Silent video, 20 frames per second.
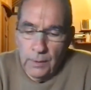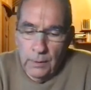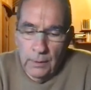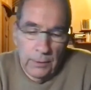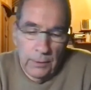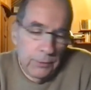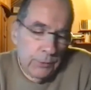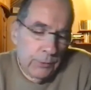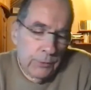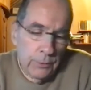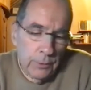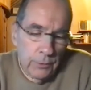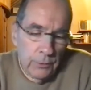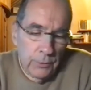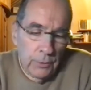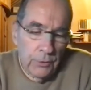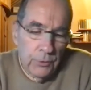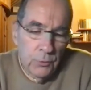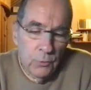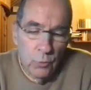let's
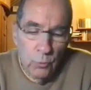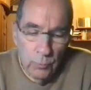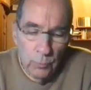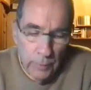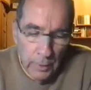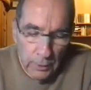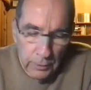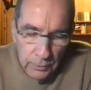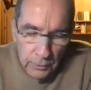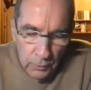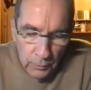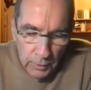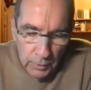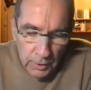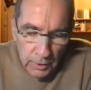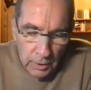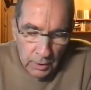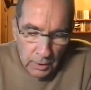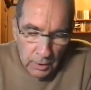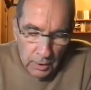assume
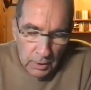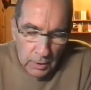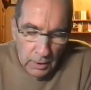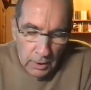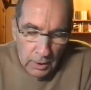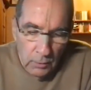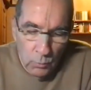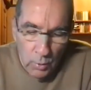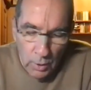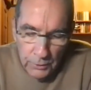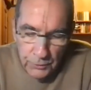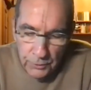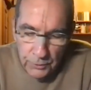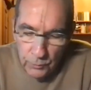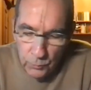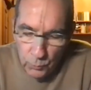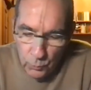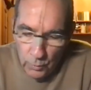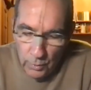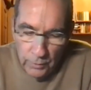that he
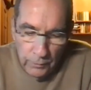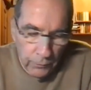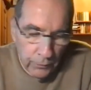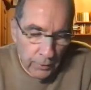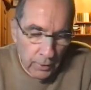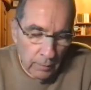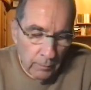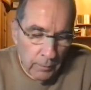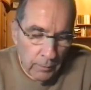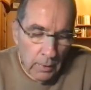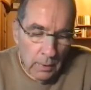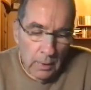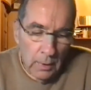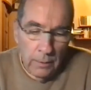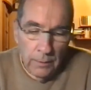wasn't one of them.